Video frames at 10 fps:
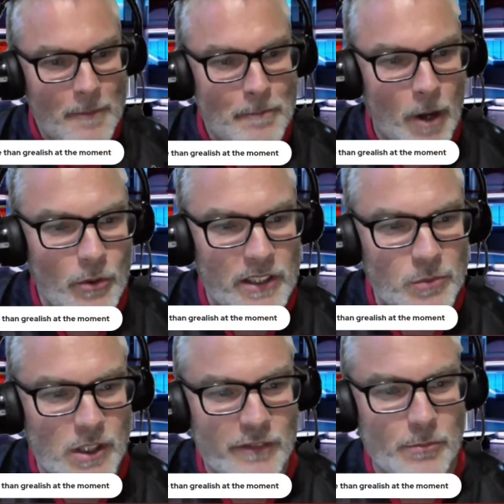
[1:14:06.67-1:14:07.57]
Bowen is
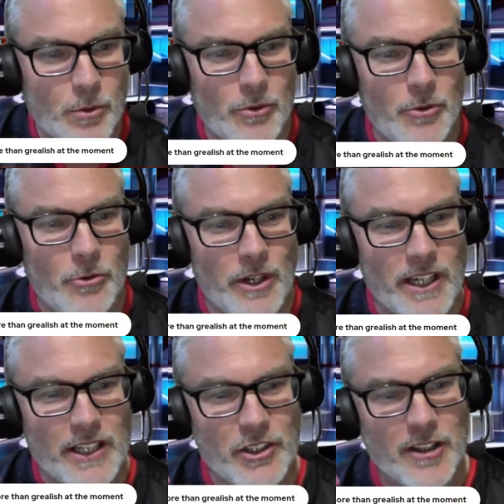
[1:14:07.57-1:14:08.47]
worth more than
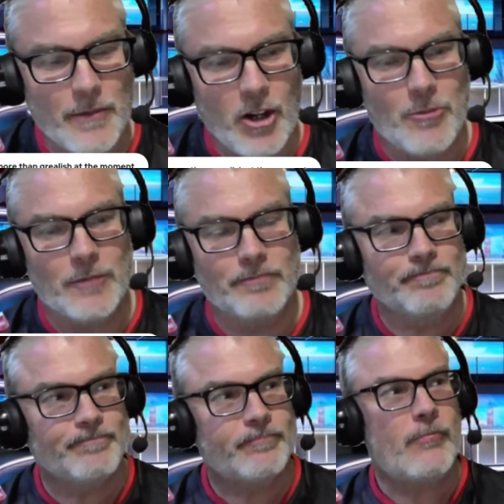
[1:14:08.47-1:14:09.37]
Grealish at the moment.
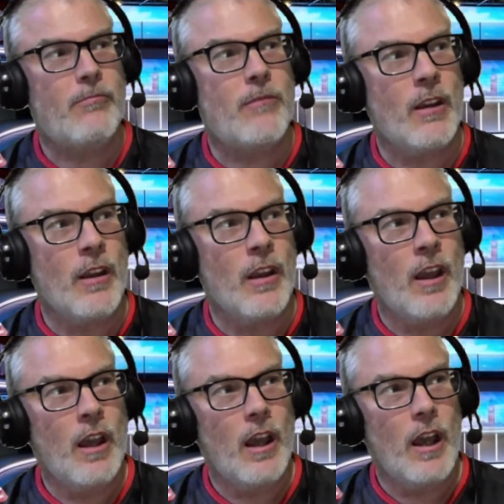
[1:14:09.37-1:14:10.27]

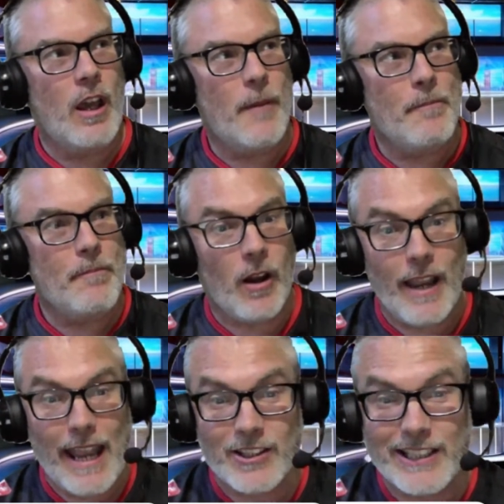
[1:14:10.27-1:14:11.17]
Um,
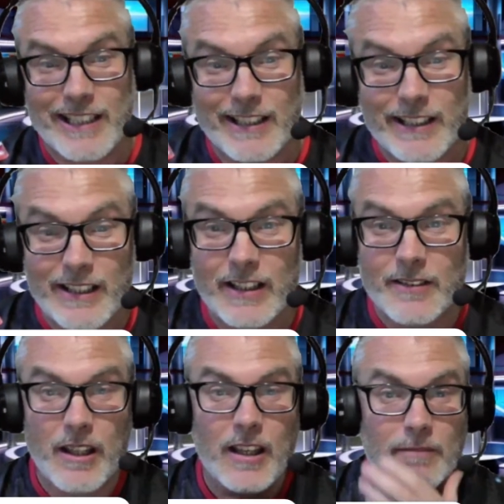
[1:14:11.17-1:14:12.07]
I actually did a,
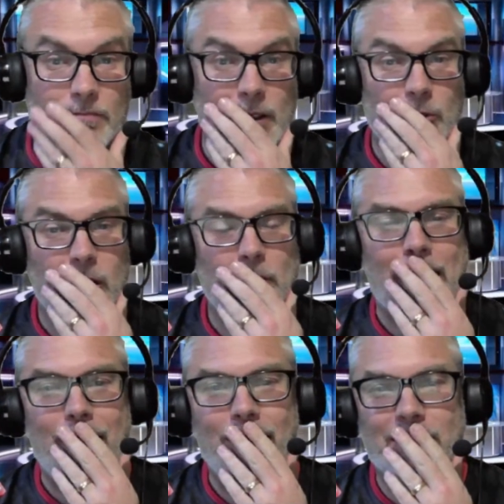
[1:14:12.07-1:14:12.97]
a, a little
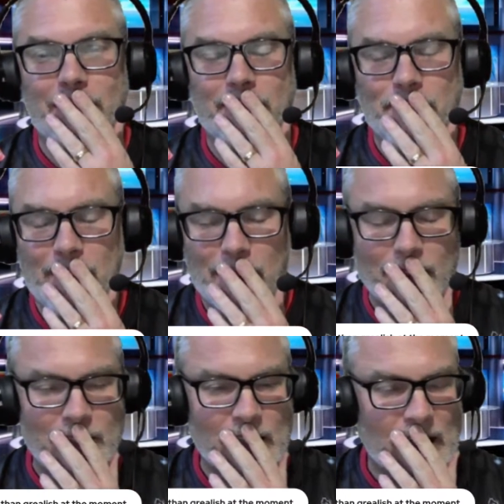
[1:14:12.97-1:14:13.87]
comparison,
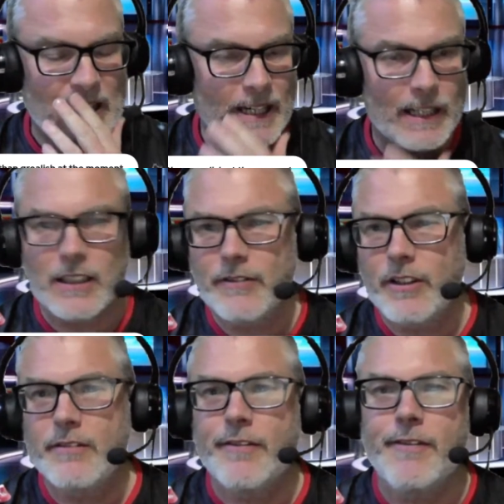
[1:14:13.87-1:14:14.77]
and uh, I don't know if
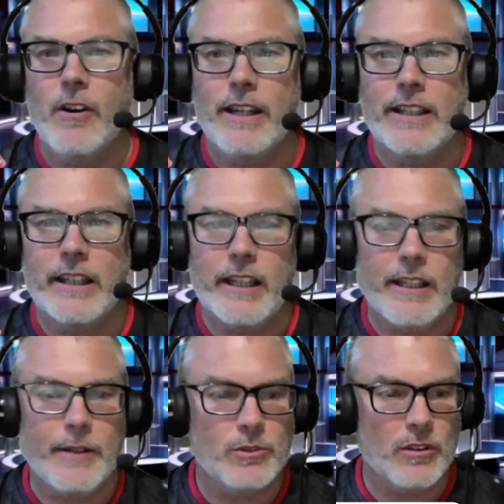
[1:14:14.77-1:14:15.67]
I can find it.
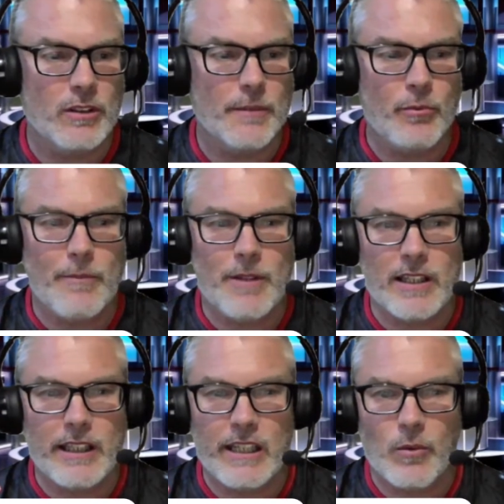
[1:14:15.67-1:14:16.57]
It was on the
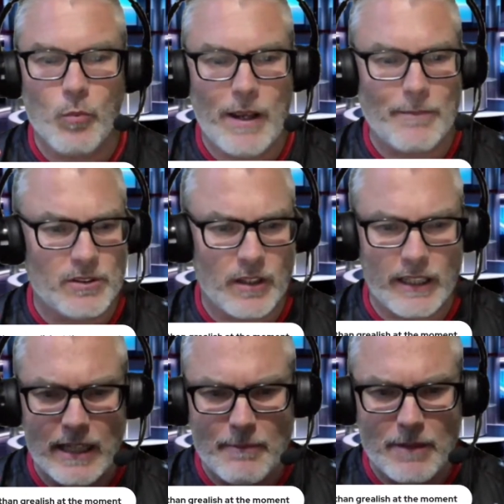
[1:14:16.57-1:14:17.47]
Premier League
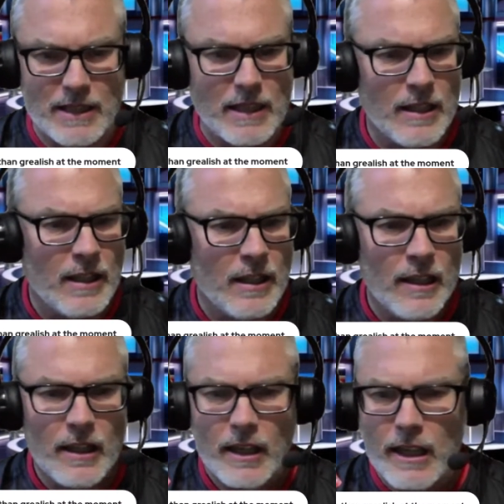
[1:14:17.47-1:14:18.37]
website. Let me
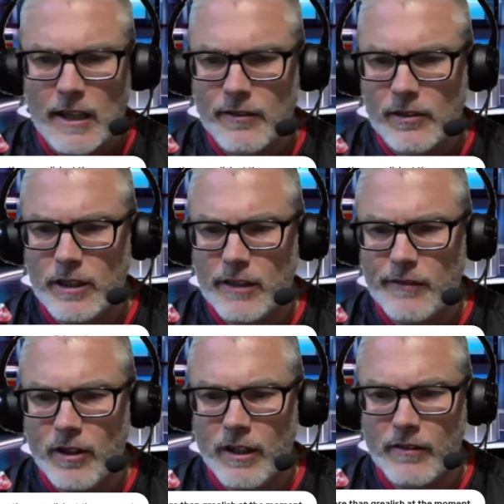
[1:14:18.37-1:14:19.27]
have a look
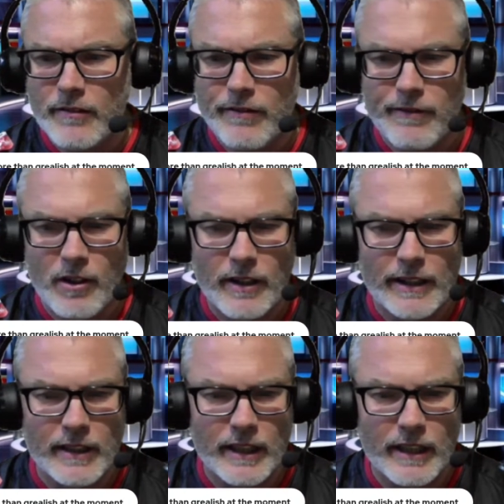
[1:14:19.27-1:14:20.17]
if I can
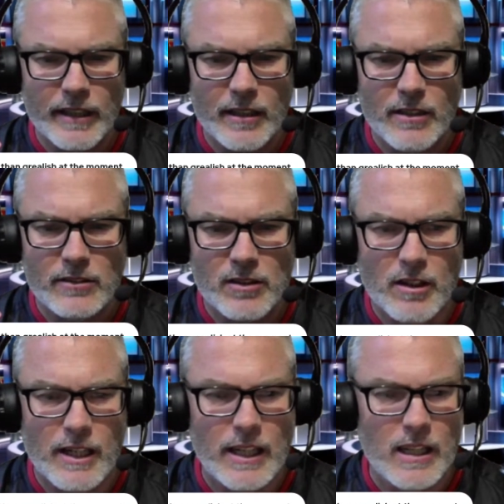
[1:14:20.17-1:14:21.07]
find it, because
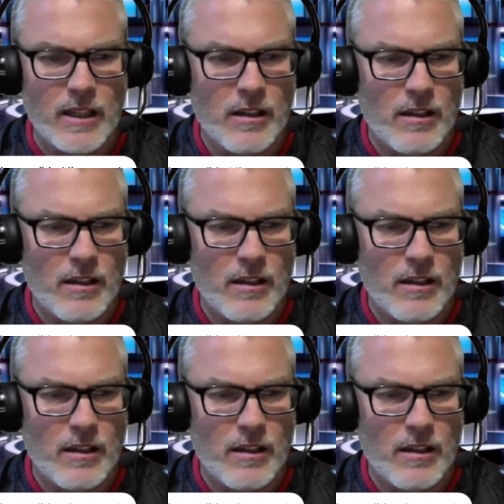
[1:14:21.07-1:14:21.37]
I